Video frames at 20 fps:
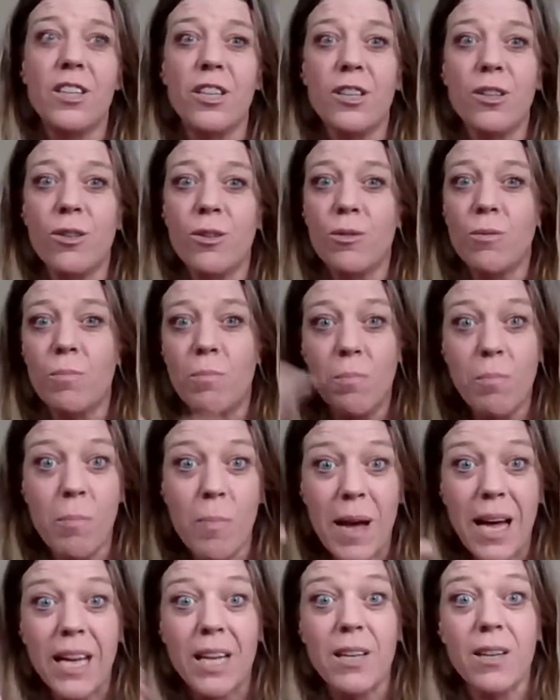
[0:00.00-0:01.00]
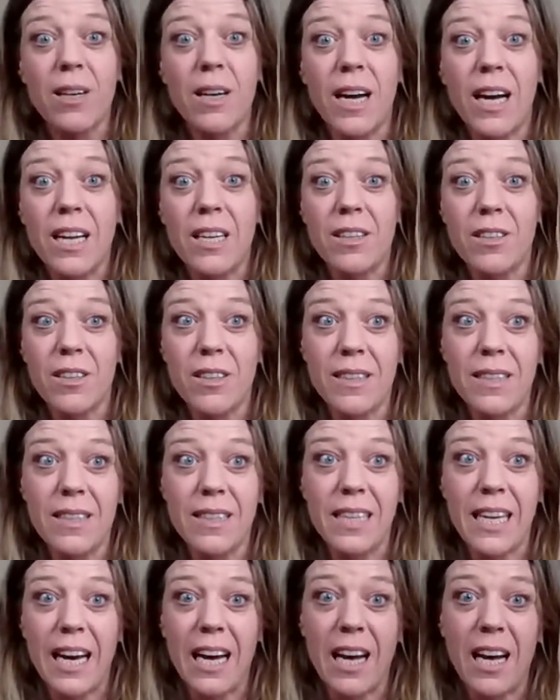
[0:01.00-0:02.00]
to better
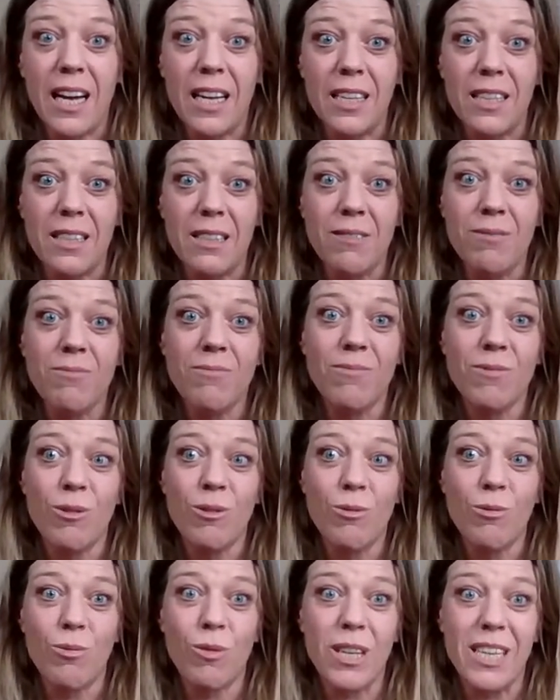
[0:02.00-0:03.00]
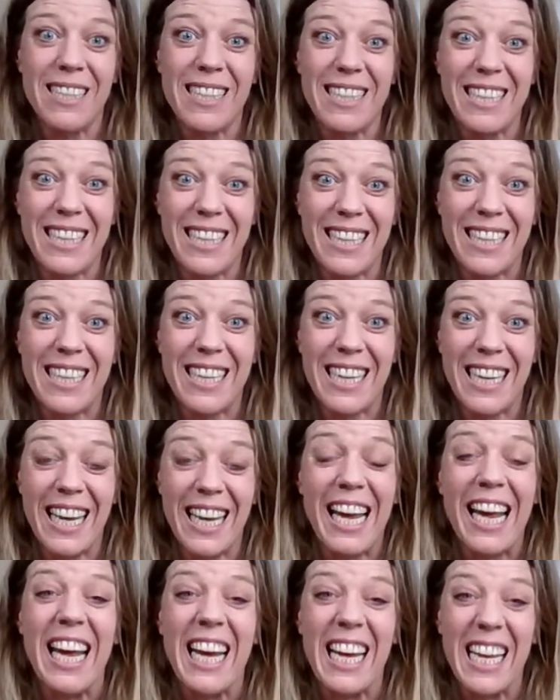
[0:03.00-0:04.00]
understand written
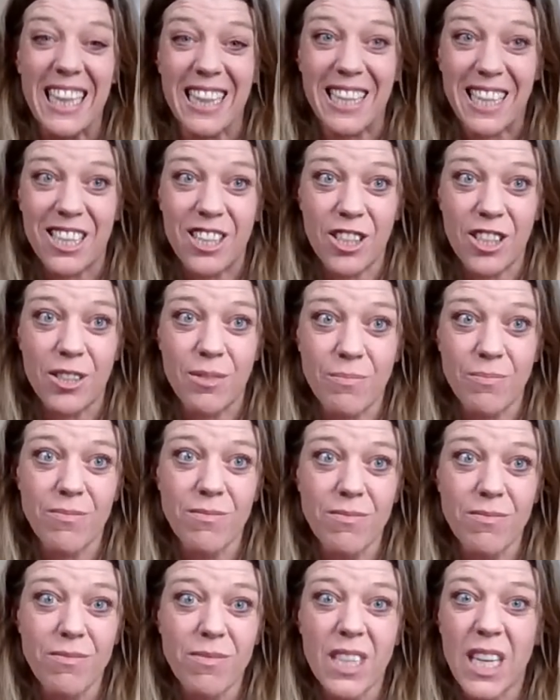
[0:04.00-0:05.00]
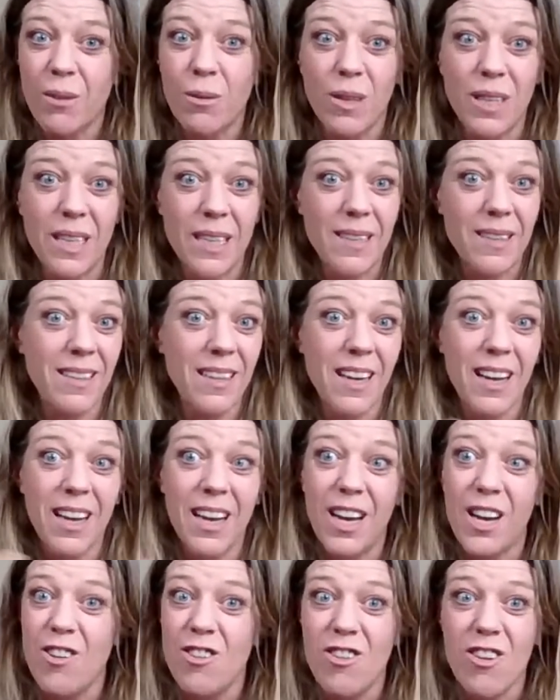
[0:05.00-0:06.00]
English. It was
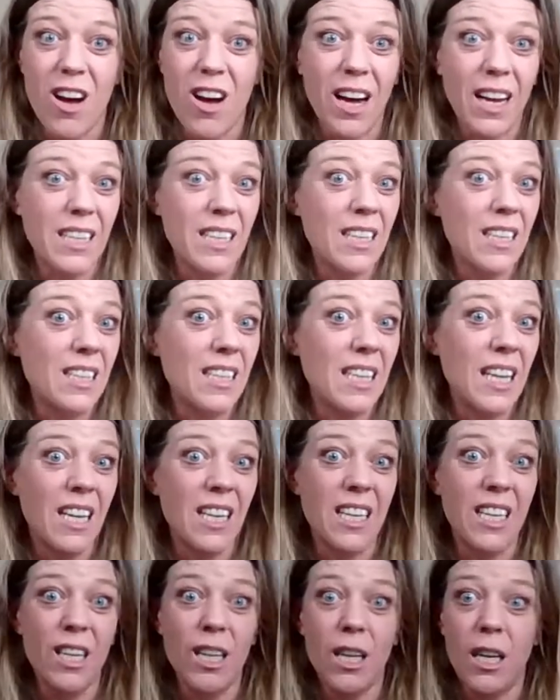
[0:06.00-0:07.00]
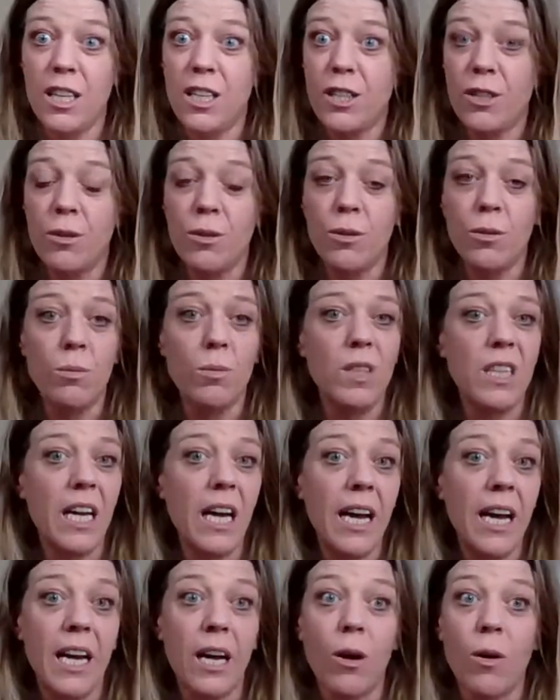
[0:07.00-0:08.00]
not intended to
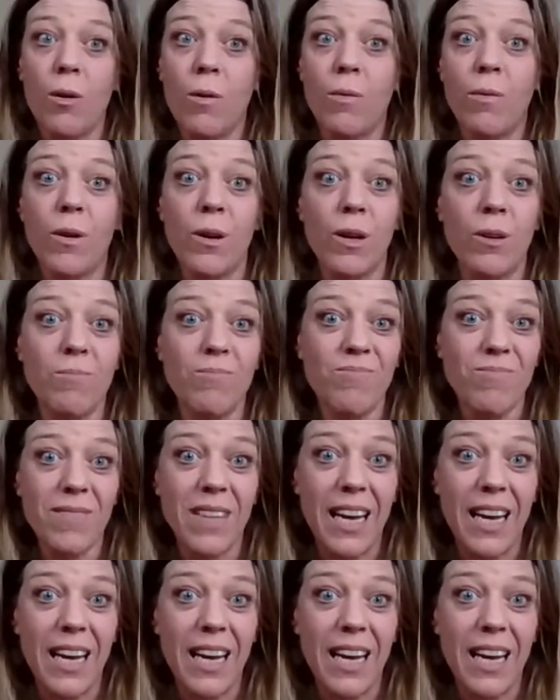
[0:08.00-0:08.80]
take over